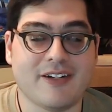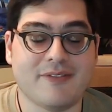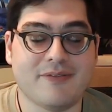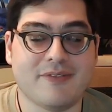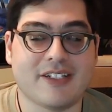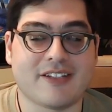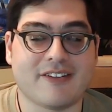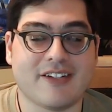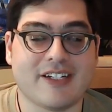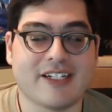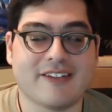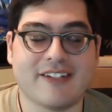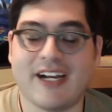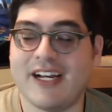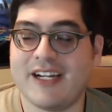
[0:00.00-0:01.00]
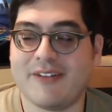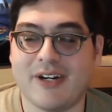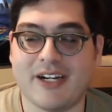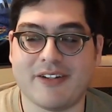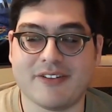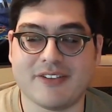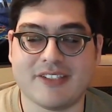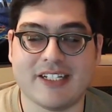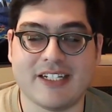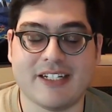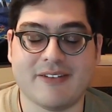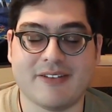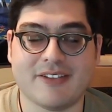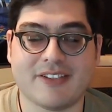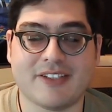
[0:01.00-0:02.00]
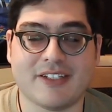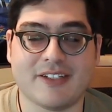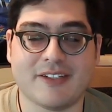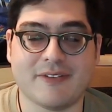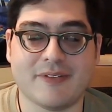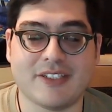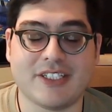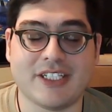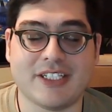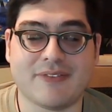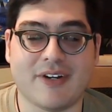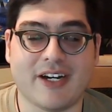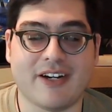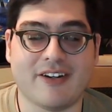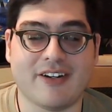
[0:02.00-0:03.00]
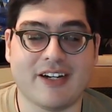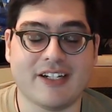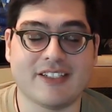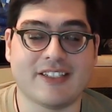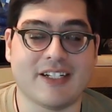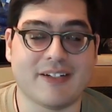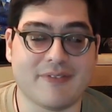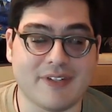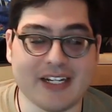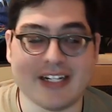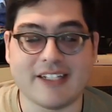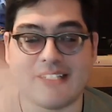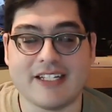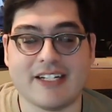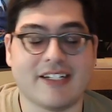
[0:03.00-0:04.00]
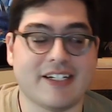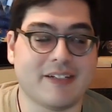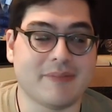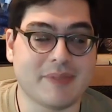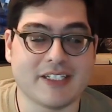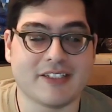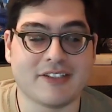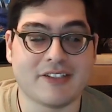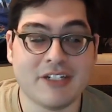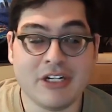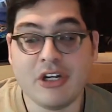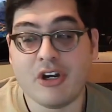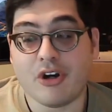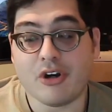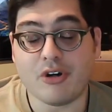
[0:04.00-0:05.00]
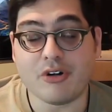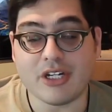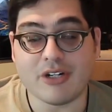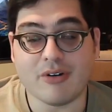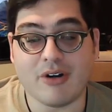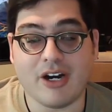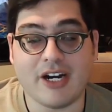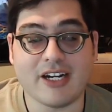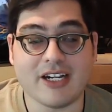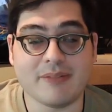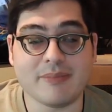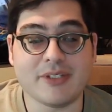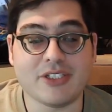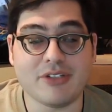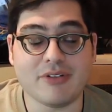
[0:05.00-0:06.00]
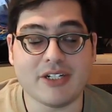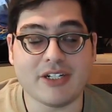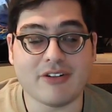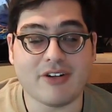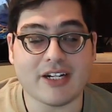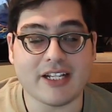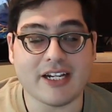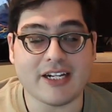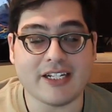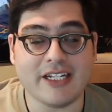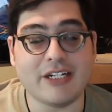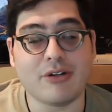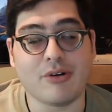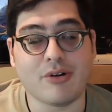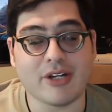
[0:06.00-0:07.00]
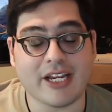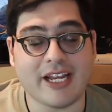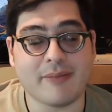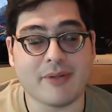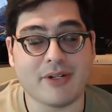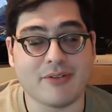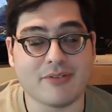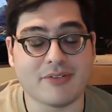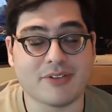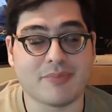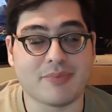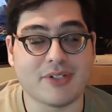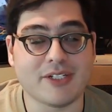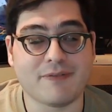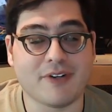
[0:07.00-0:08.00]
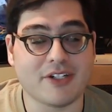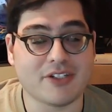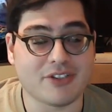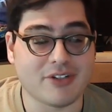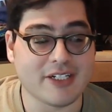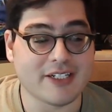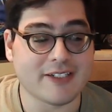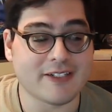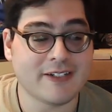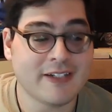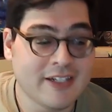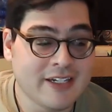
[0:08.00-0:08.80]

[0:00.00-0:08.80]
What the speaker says: with like 9 rounds. And then there was a ceasefire, and I just said forget it that day because earlier on I'd been shooting a lot of that keyholing ammo and was pretty frustrated.